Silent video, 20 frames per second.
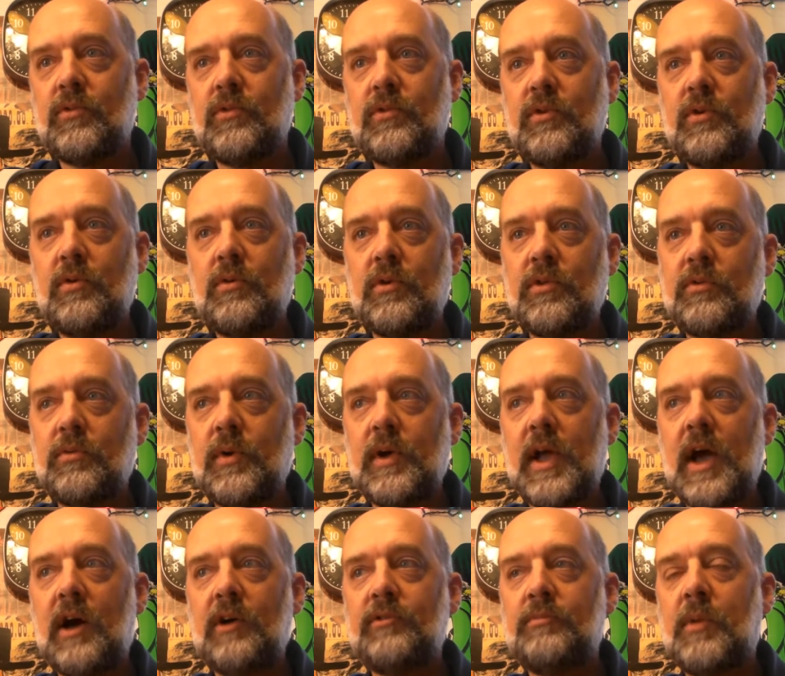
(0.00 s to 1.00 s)
2 or 3
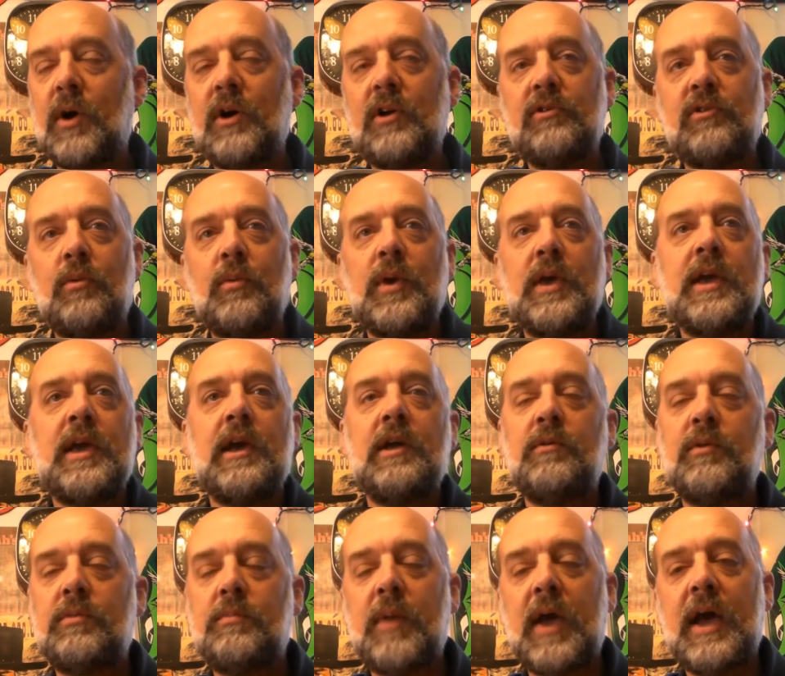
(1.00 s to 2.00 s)
house parties a weekend
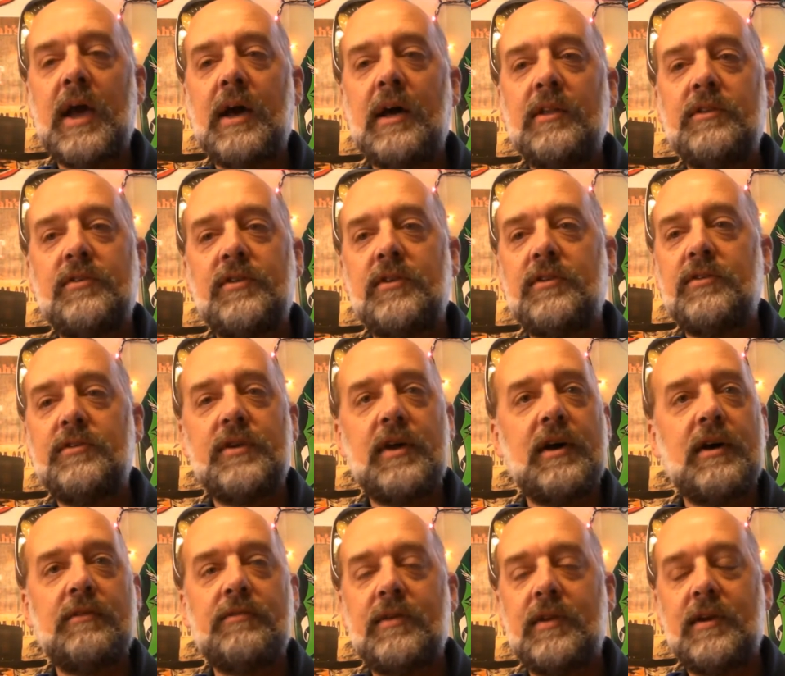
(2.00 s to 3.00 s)
with bands and
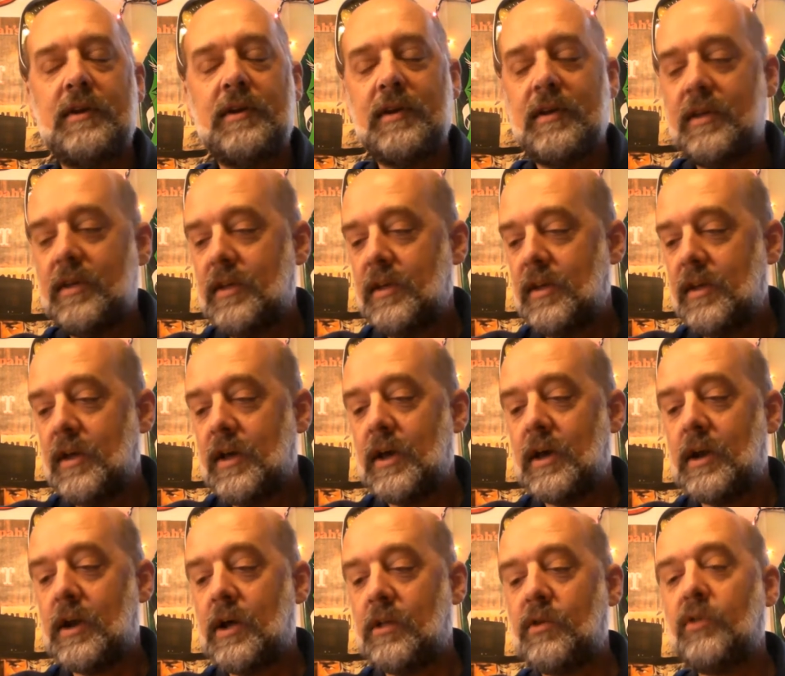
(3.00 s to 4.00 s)
stuff, and
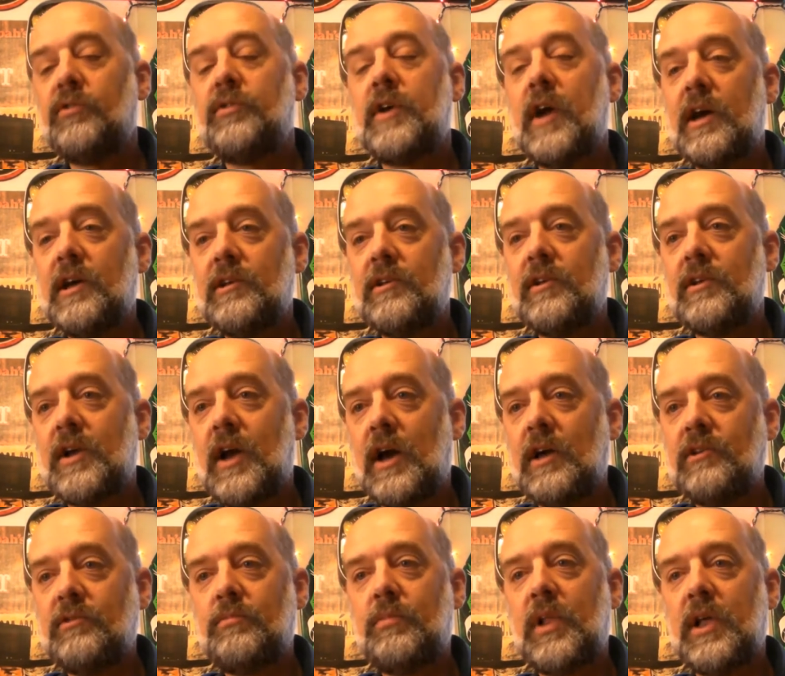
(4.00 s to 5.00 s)
those
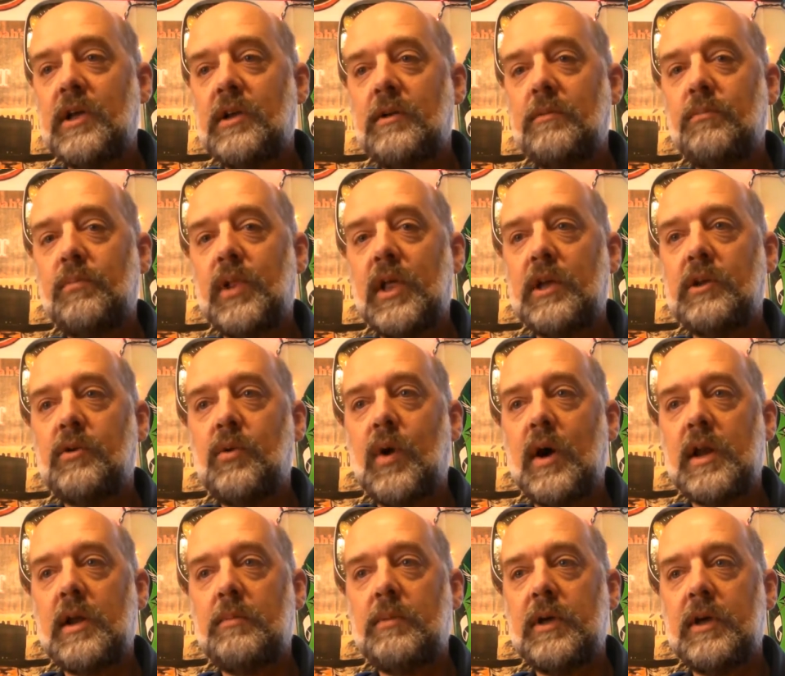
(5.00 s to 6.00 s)
guys played
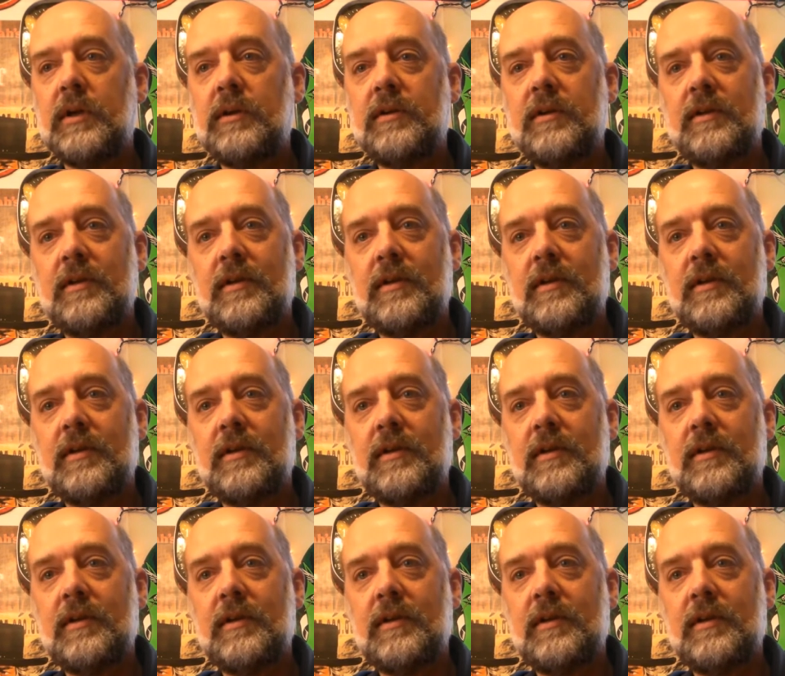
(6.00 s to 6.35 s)
quite a bit.